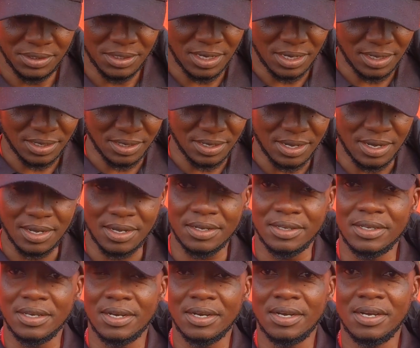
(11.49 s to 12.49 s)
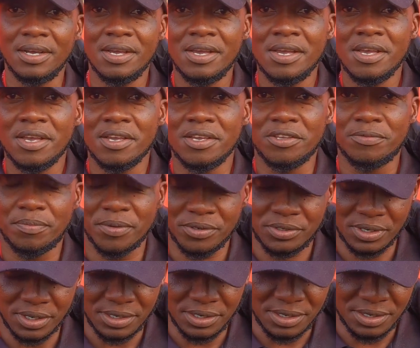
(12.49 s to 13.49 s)
Yeah.
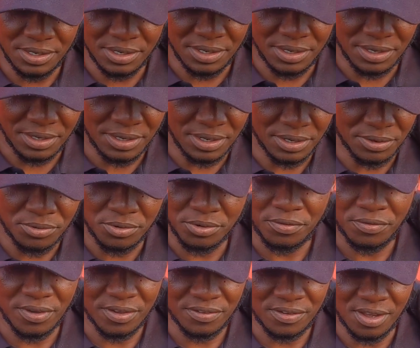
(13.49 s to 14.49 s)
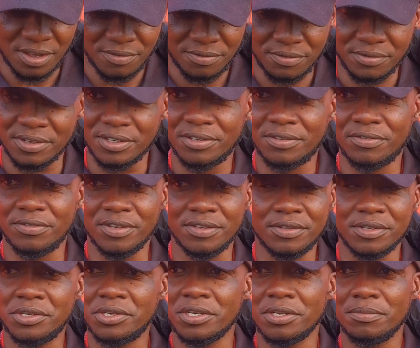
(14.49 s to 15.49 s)
Especially good first half. Yes.
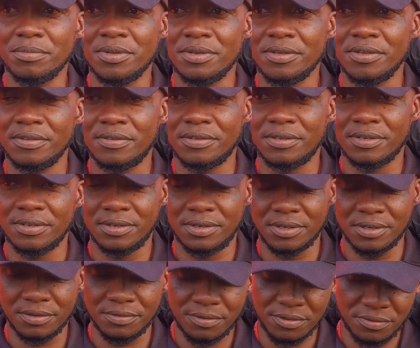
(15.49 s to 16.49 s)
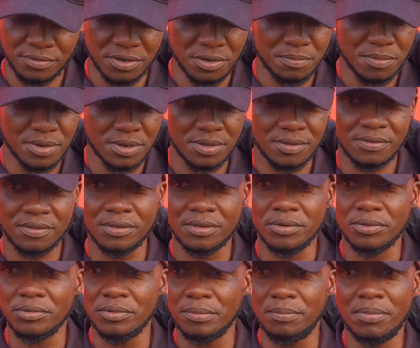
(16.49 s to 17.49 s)
First 10 minutes, 10, 15
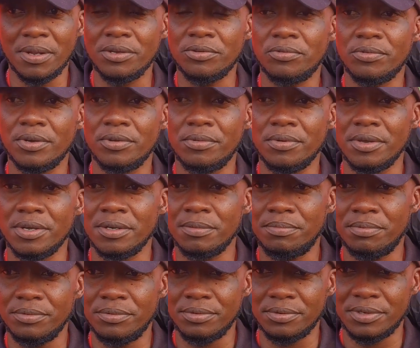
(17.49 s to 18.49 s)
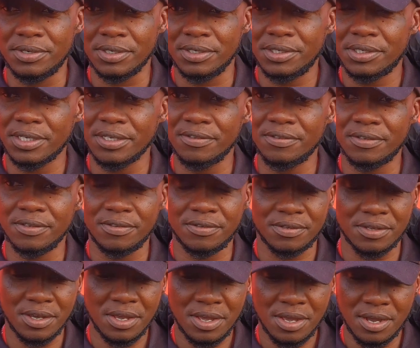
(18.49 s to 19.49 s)
minutes, 8 good
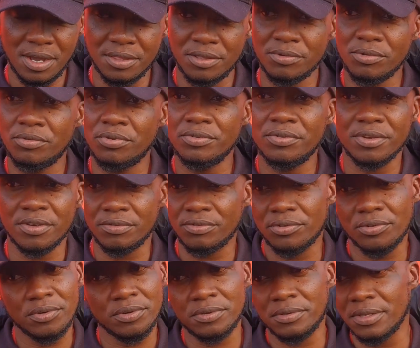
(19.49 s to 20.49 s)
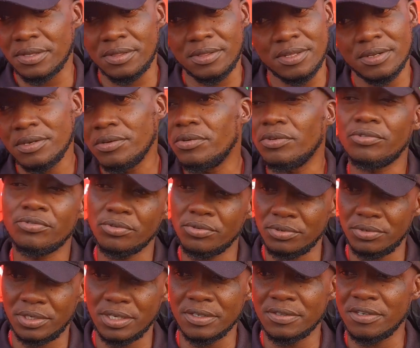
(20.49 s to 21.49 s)
chances. I think we could have scored 3 or
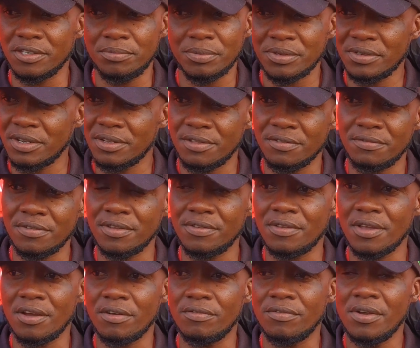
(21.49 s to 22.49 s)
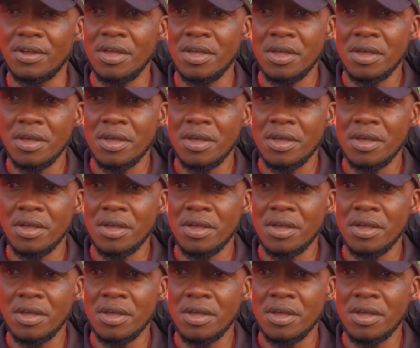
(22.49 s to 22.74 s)
so chances, especially the first half.